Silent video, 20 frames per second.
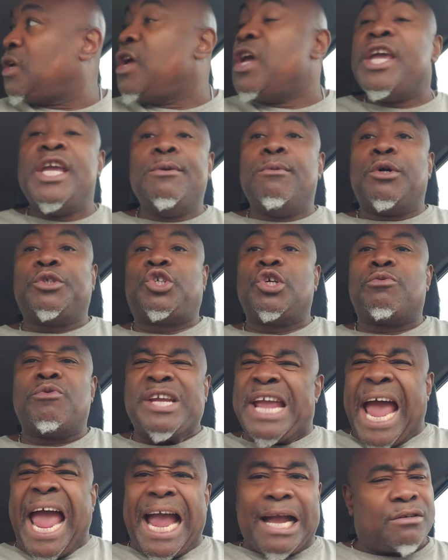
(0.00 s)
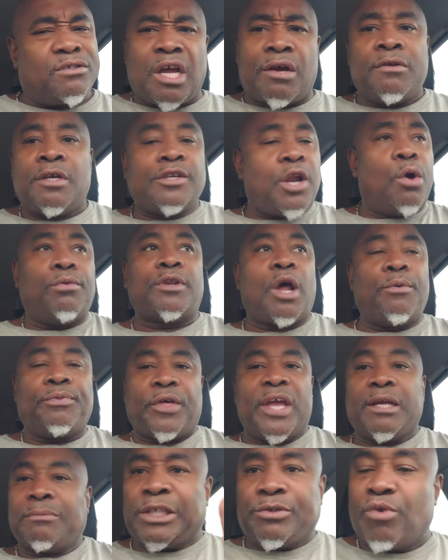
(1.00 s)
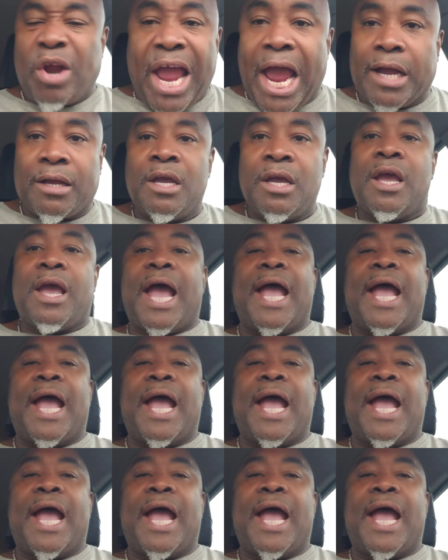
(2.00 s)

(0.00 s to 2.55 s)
He wants you to react. Don't think, just react.